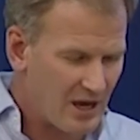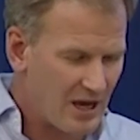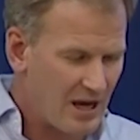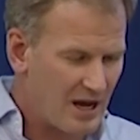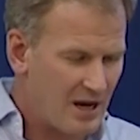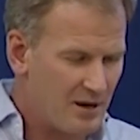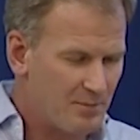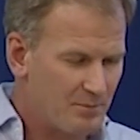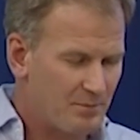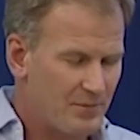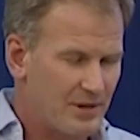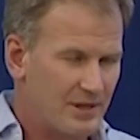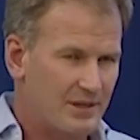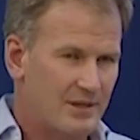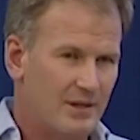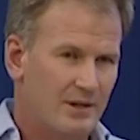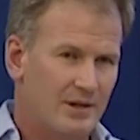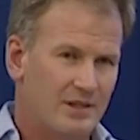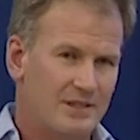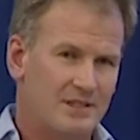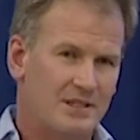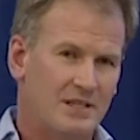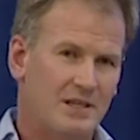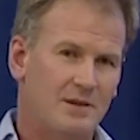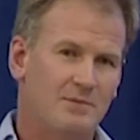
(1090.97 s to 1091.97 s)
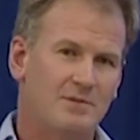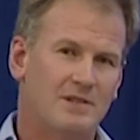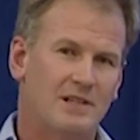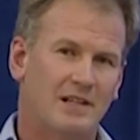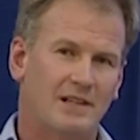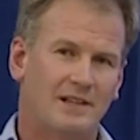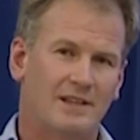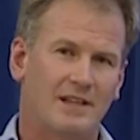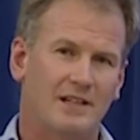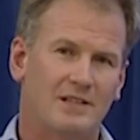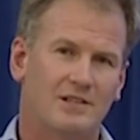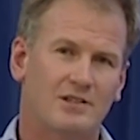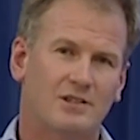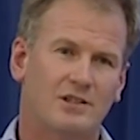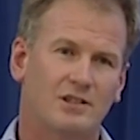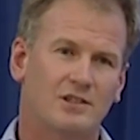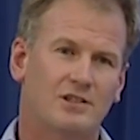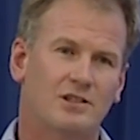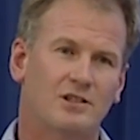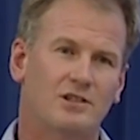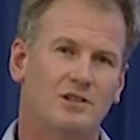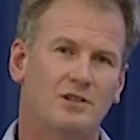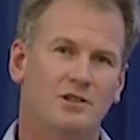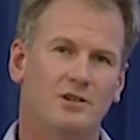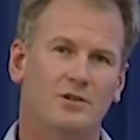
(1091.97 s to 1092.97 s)
Um, but it seems like that's got
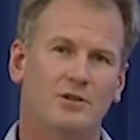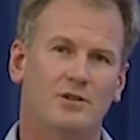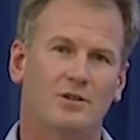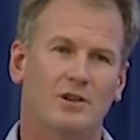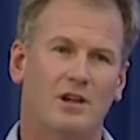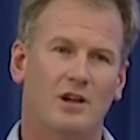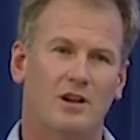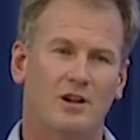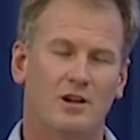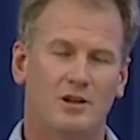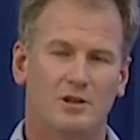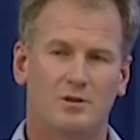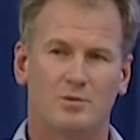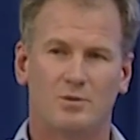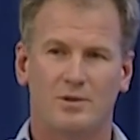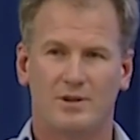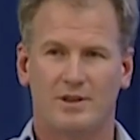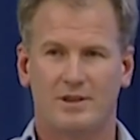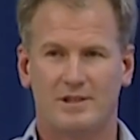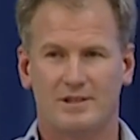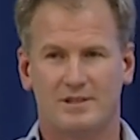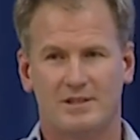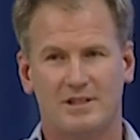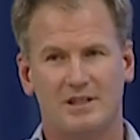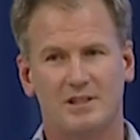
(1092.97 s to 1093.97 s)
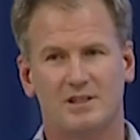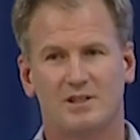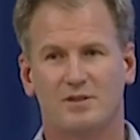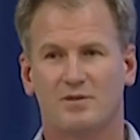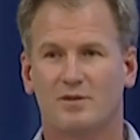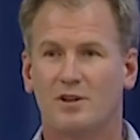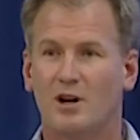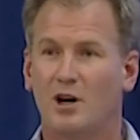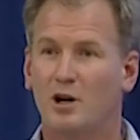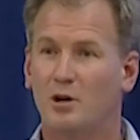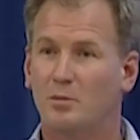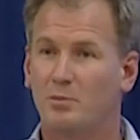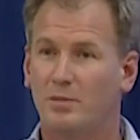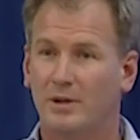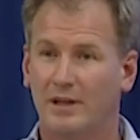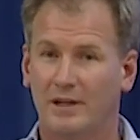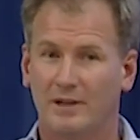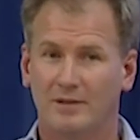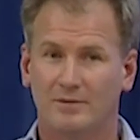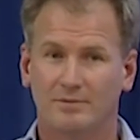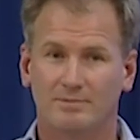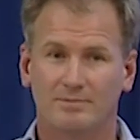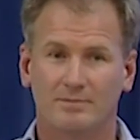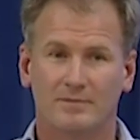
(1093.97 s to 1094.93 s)
to do a lot with the sense of coping